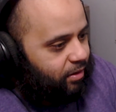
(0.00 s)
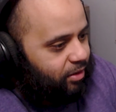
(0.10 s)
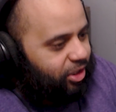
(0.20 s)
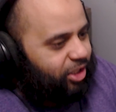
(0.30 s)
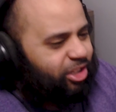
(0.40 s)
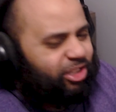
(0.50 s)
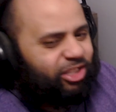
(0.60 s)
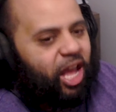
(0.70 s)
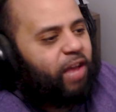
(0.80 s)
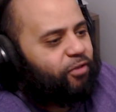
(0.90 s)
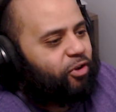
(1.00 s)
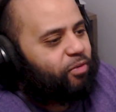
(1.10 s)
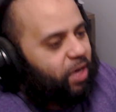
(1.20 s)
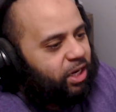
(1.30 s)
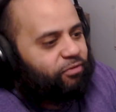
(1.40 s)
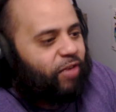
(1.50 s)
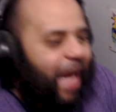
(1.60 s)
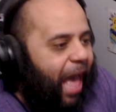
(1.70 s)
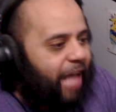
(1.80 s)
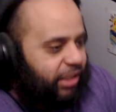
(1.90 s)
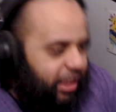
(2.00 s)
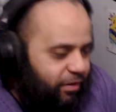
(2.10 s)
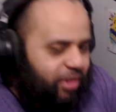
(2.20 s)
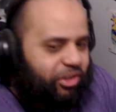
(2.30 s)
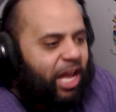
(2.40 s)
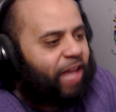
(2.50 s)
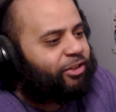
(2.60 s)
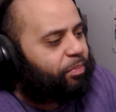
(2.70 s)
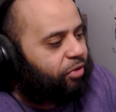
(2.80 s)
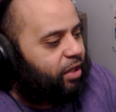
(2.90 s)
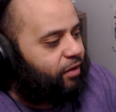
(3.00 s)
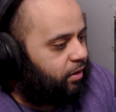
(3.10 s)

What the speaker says: She just saved you, buddy. Relax. Give her a chance to breathe.